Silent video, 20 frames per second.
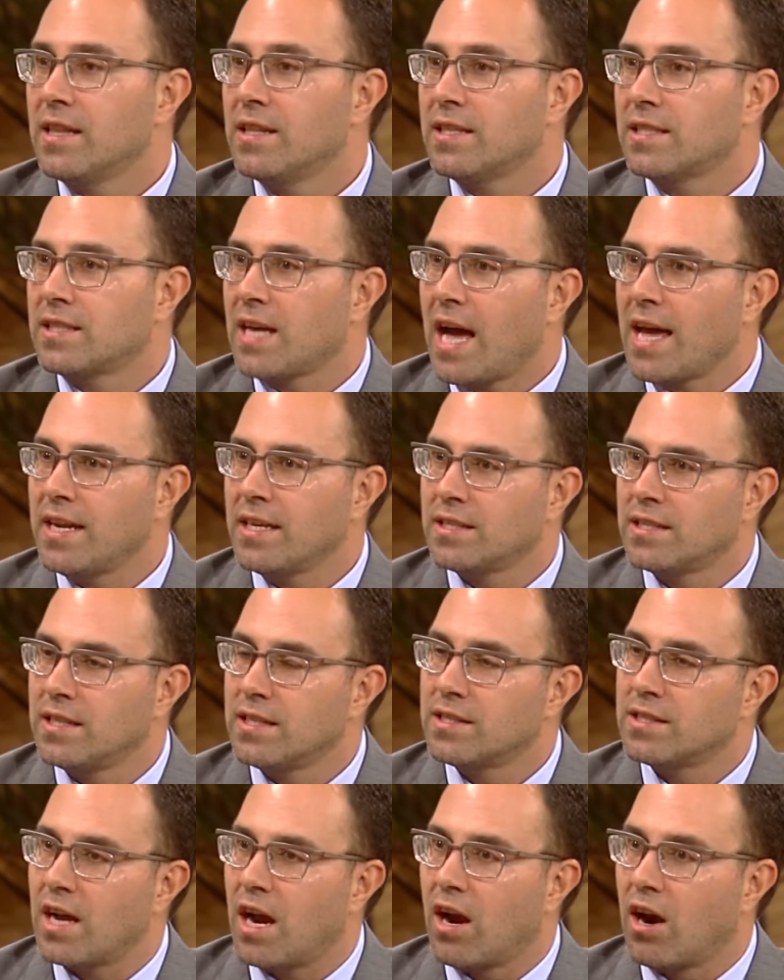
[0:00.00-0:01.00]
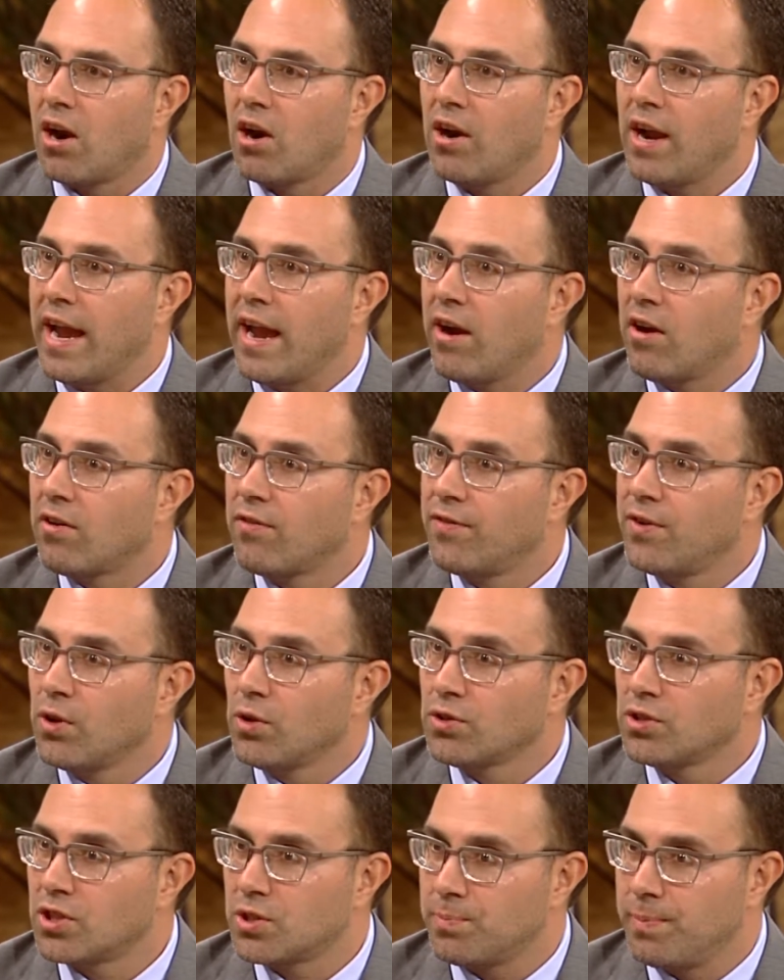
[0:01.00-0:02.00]
The sinuses are
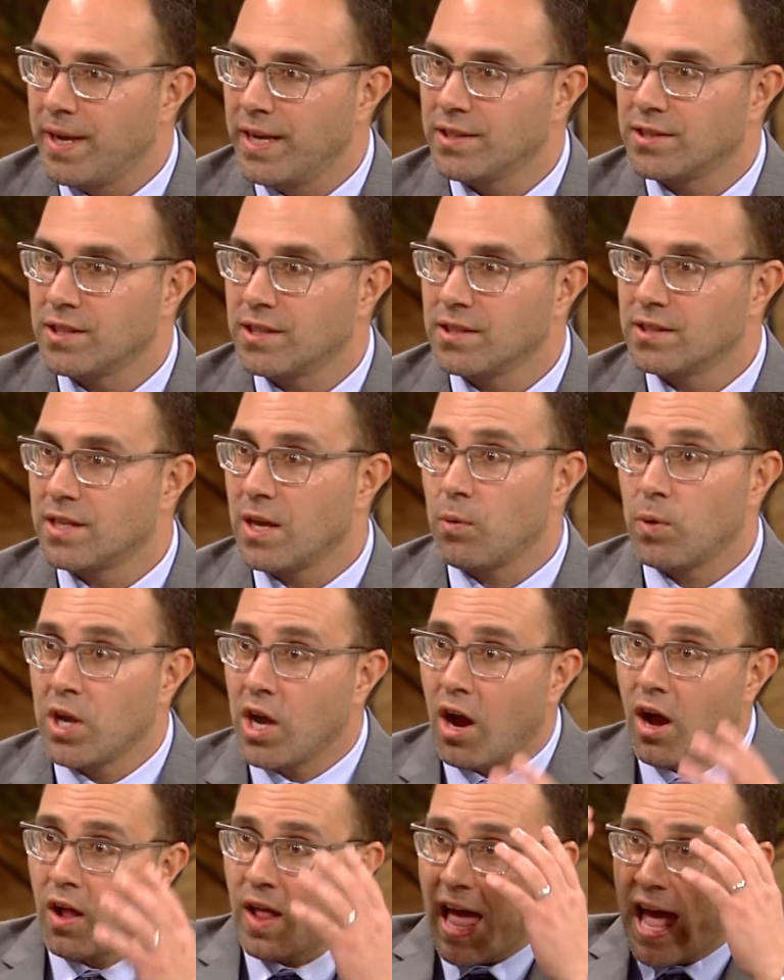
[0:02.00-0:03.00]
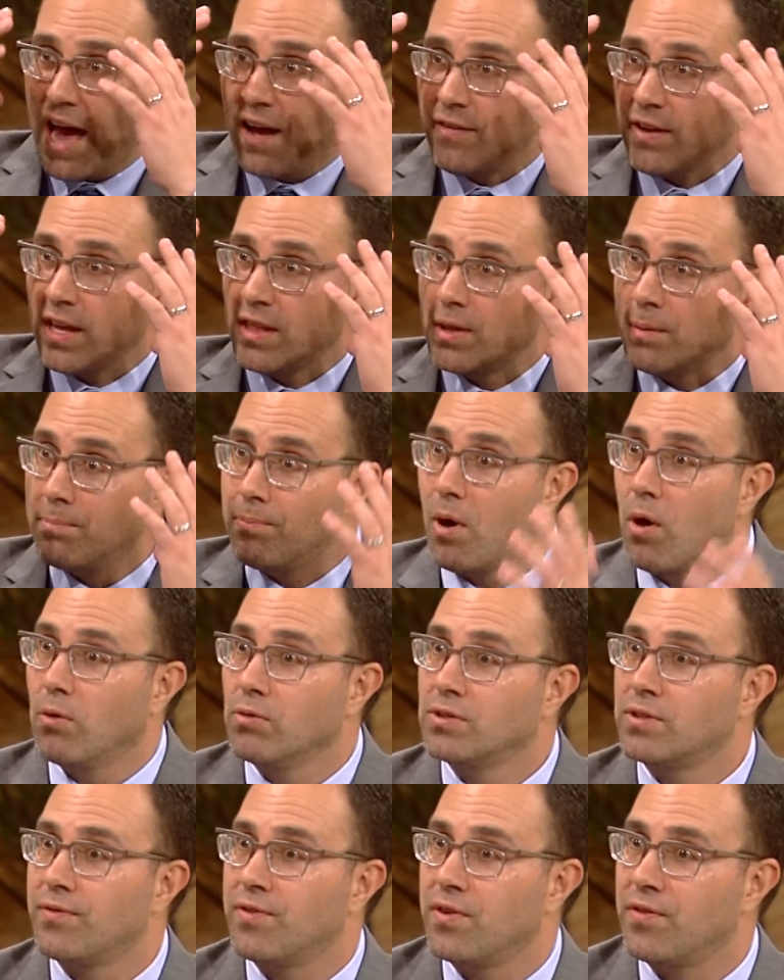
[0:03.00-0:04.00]
air-filled spaces that we all have in the
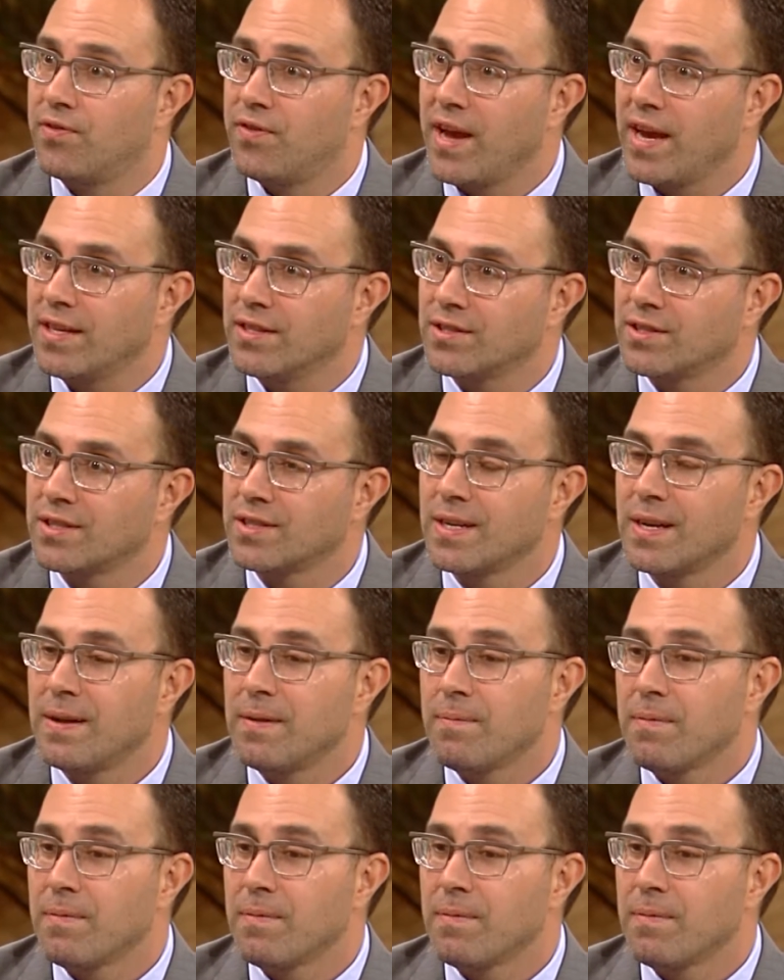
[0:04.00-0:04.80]
bones of the face.